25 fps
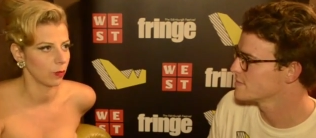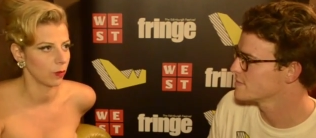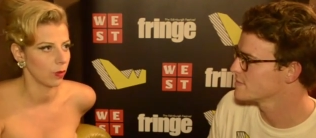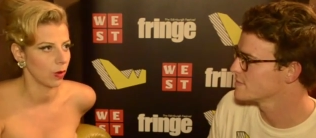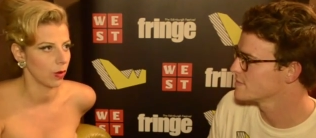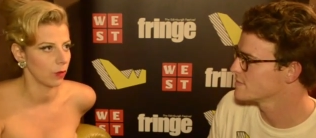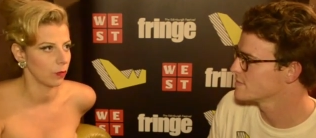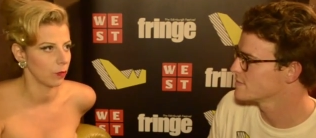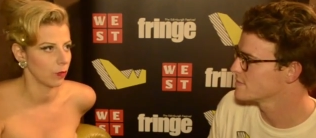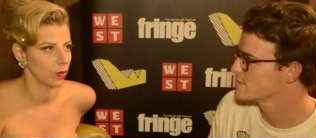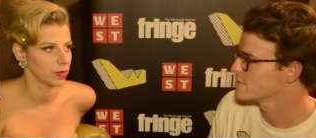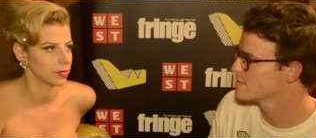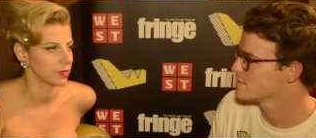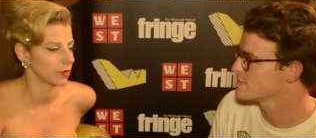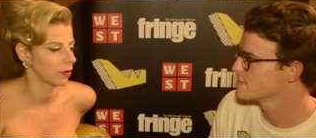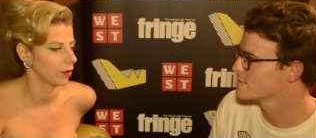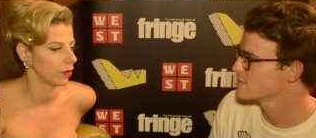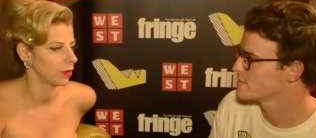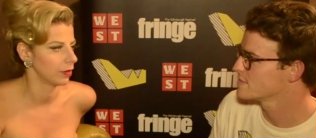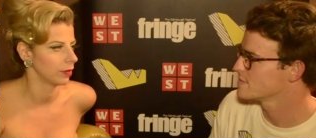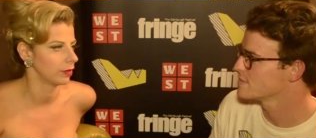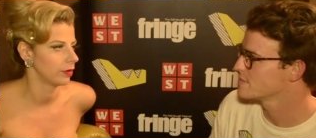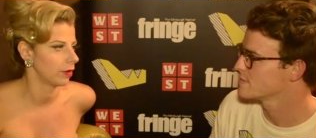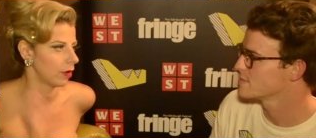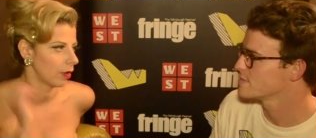Speaker 1: It wasn't
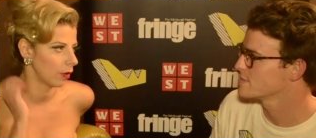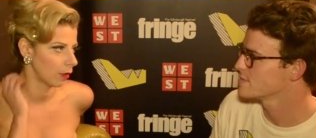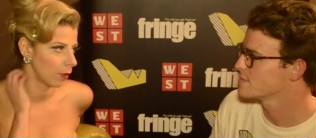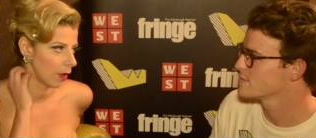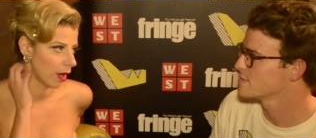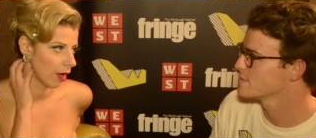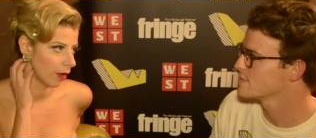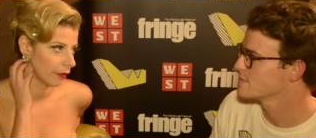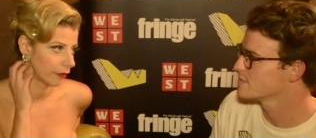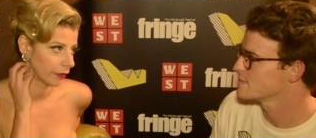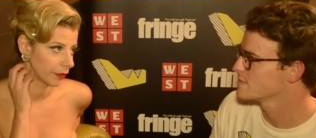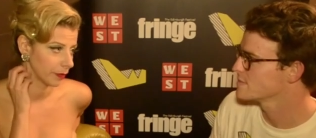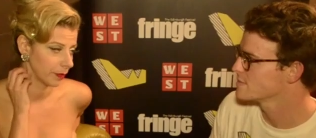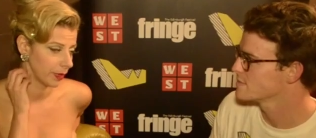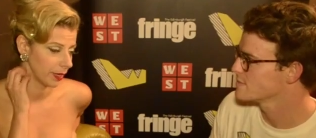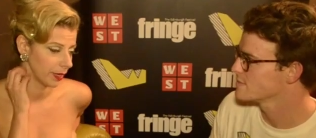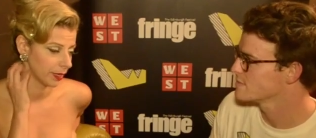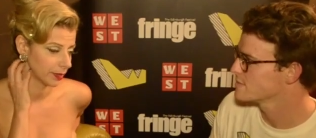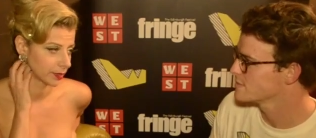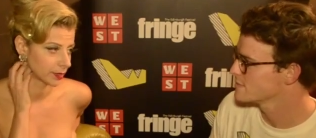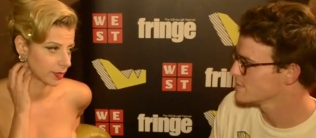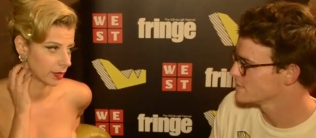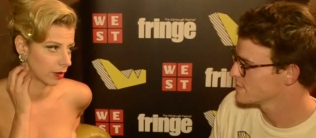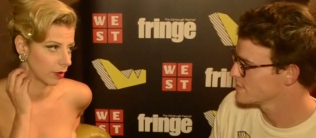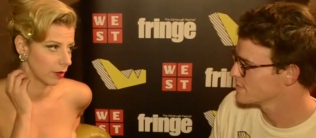going to go well for me,
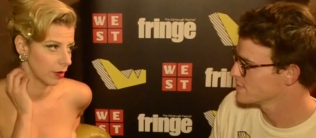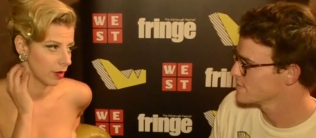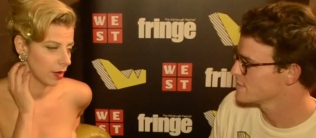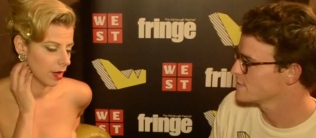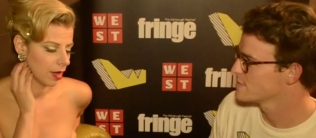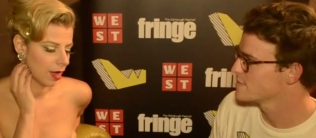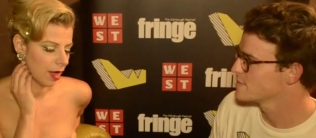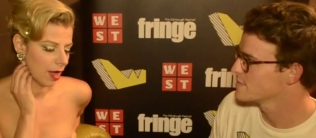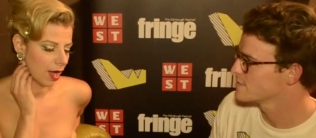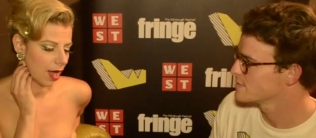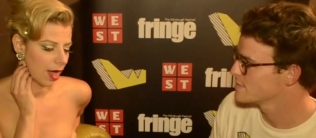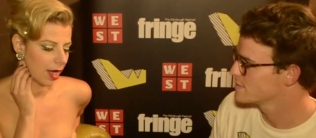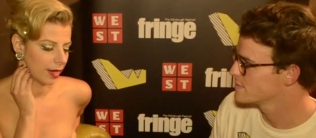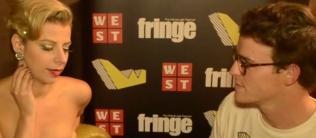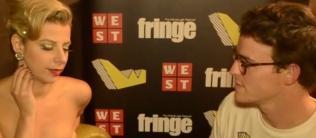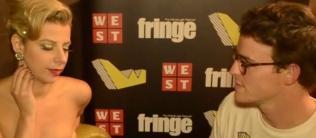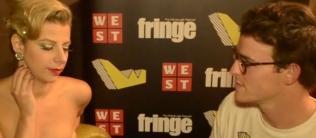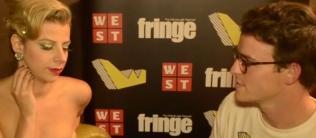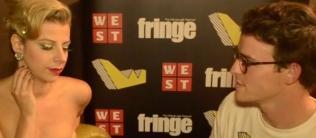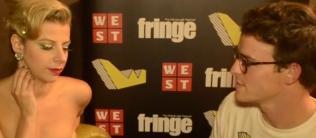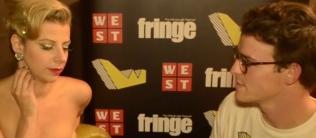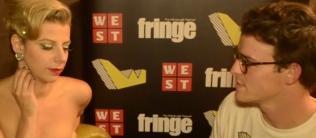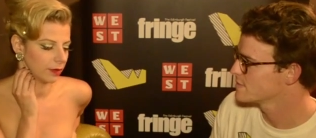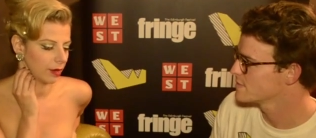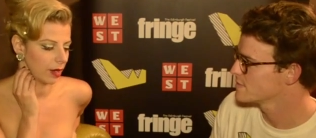and so I
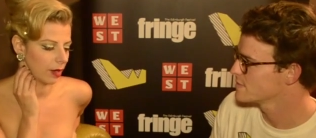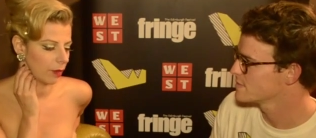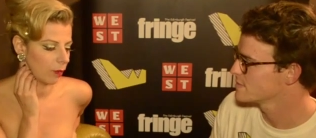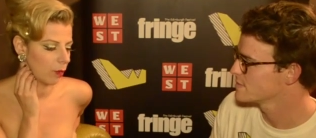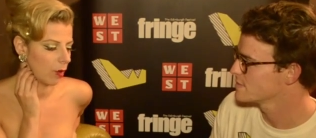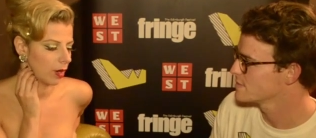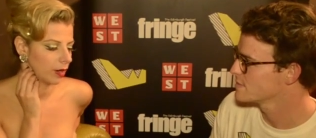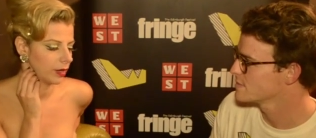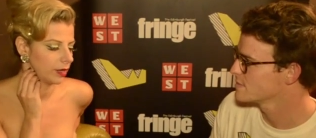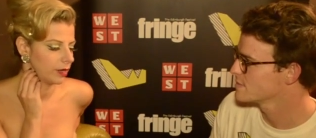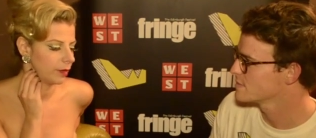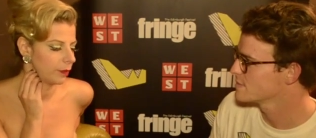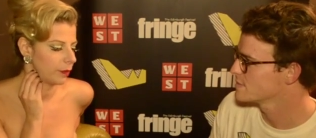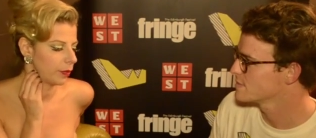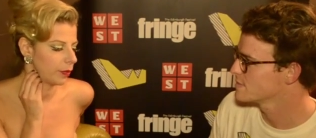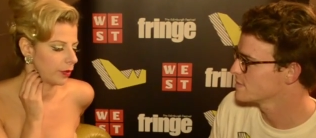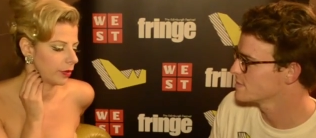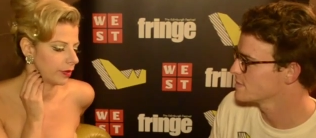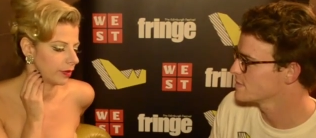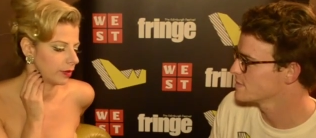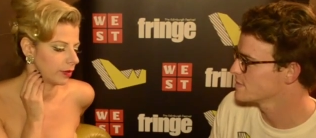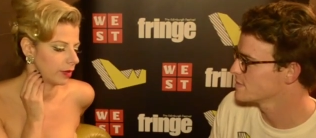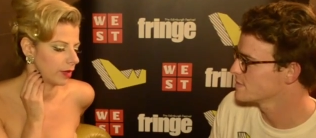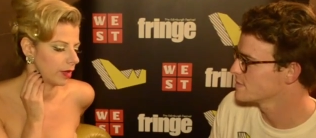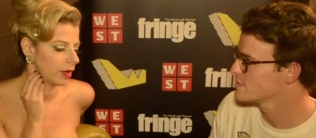I wanted to
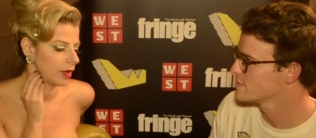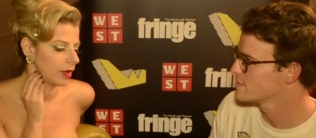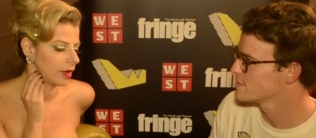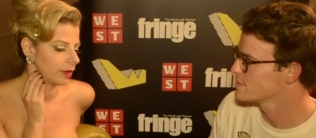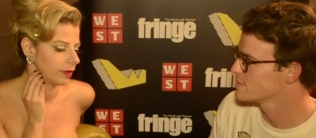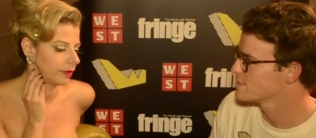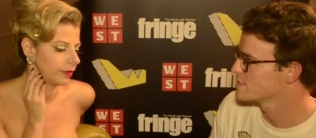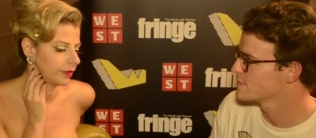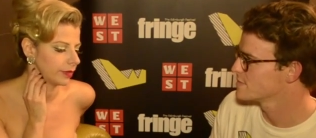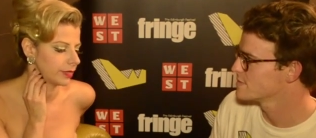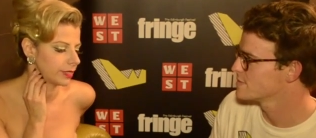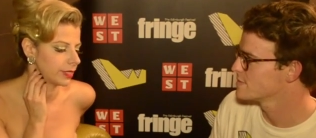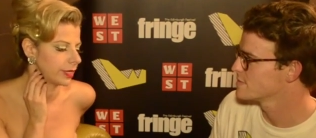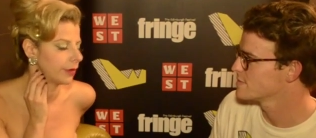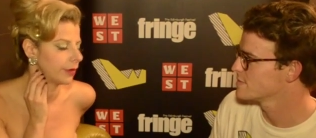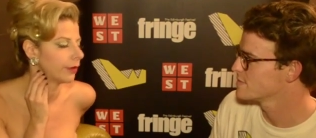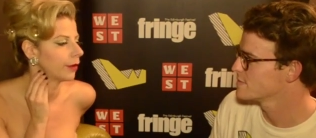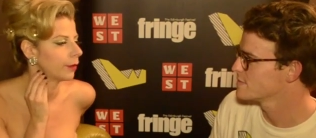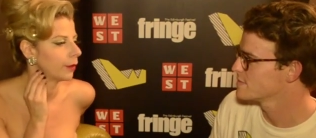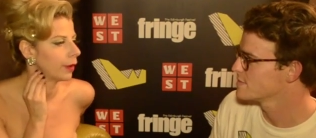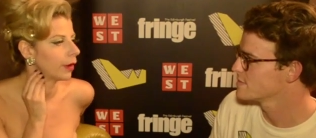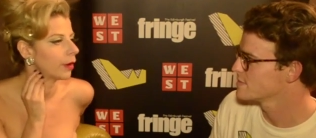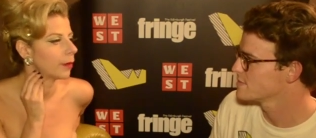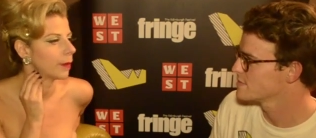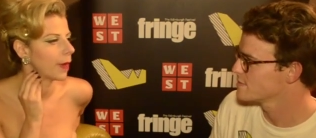put uh, the steering
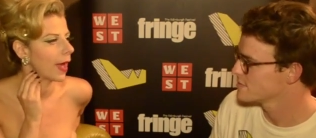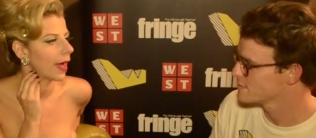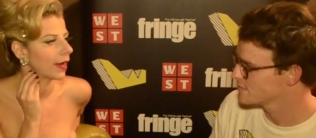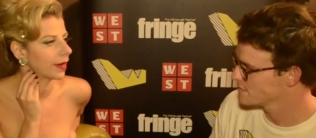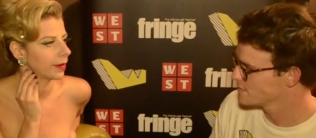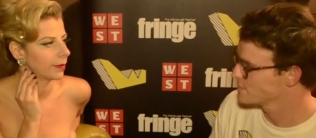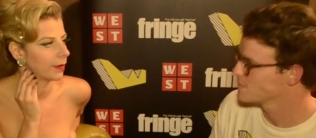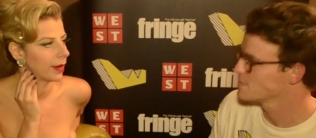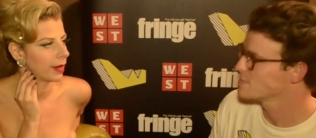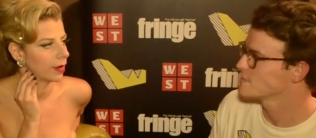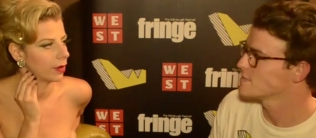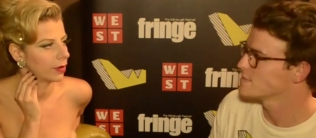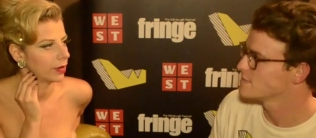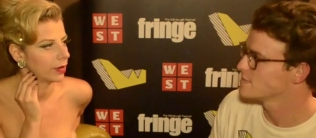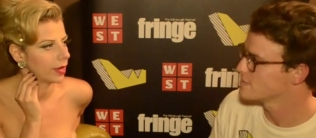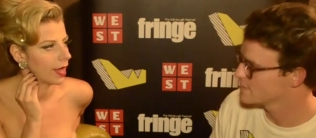wheel back in my own